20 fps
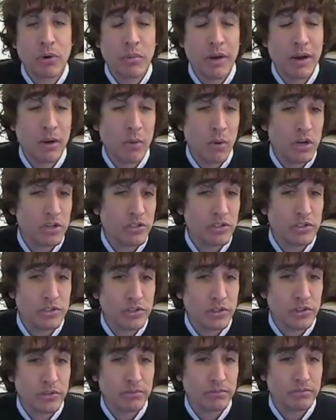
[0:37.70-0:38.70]
or my
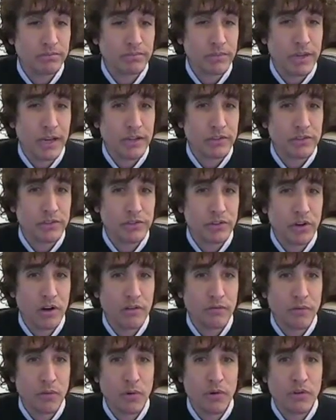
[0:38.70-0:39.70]
questions or answers
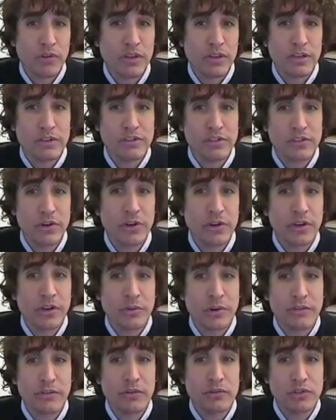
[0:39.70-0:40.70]
are for the
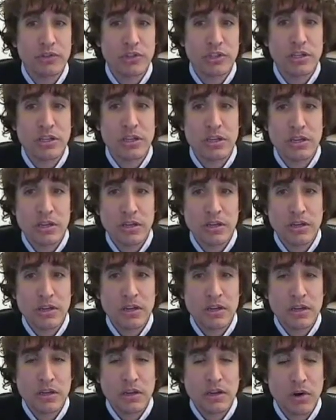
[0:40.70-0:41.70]
Syrian Refugee
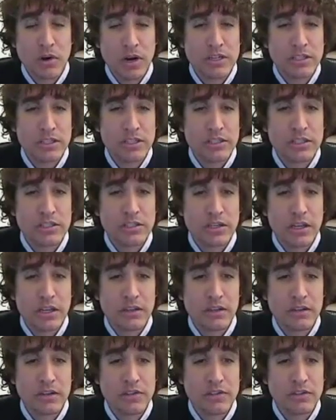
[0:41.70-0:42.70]
Crisis
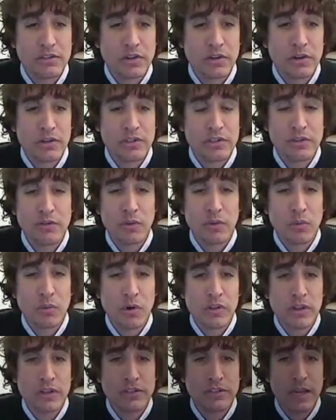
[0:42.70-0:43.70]
and the Syrian civil
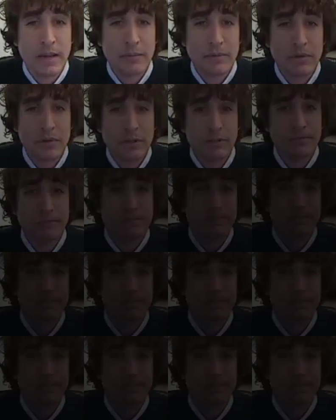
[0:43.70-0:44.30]
war that's happening.